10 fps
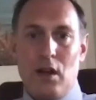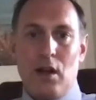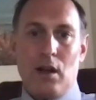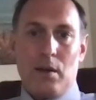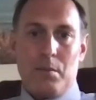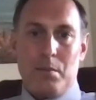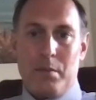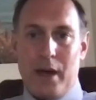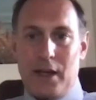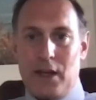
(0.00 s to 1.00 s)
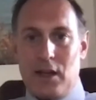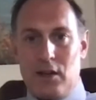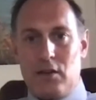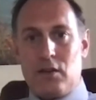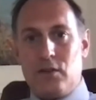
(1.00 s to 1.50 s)
like
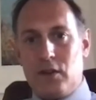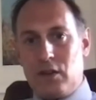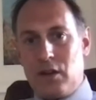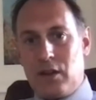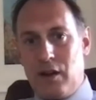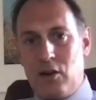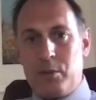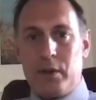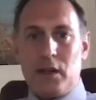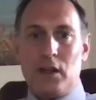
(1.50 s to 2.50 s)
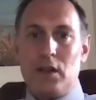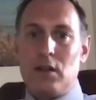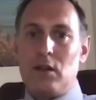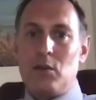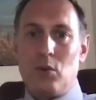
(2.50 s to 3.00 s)
painkillers, physiotherapy,
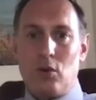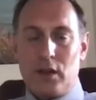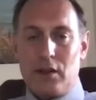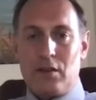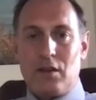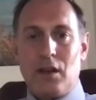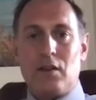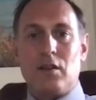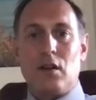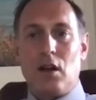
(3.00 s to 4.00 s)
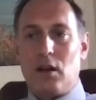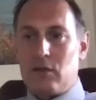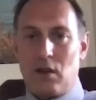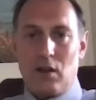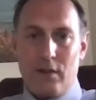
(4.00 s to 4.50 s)
walking sticks, and
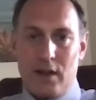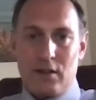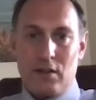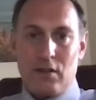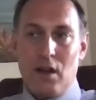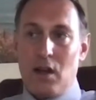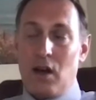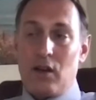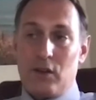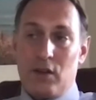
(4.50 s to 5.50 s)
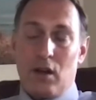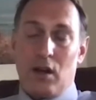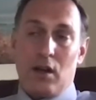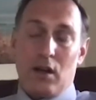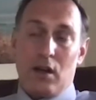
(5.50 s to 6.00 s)
lifestyle factors. And
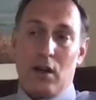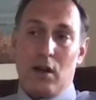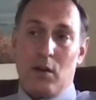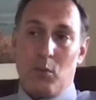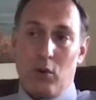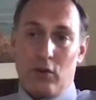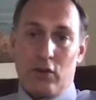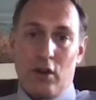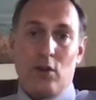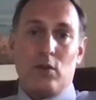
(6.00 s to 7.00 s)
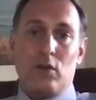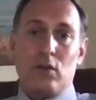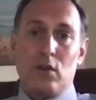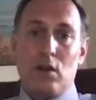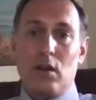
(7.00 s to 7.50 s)
once
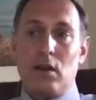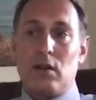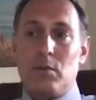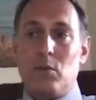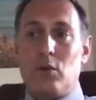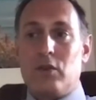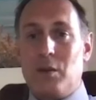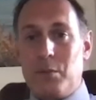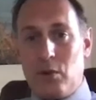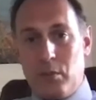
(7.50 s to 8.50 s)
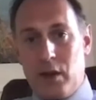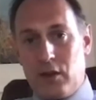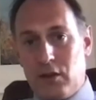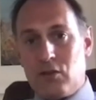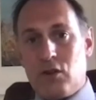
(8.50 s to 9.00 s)
those more simple
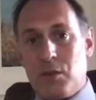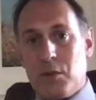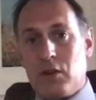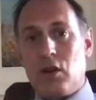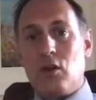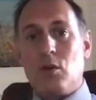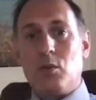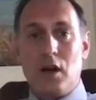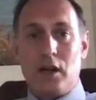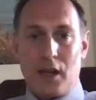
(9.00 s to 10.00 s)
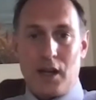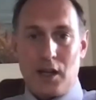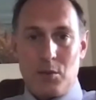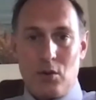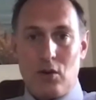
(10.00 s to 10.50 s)
methods of treatment are not working
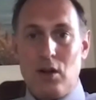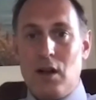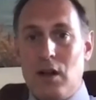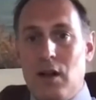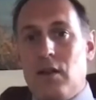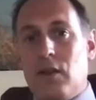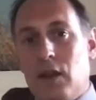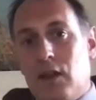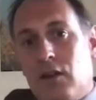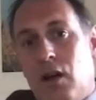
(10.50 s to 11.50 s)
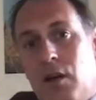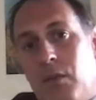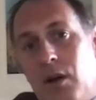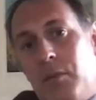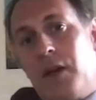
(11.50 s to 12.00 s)
anymore, then the time
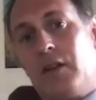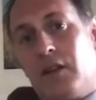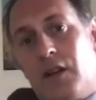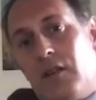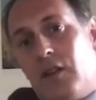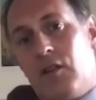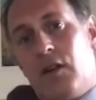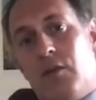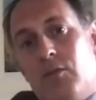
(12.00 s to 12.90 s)
might be to consider a hip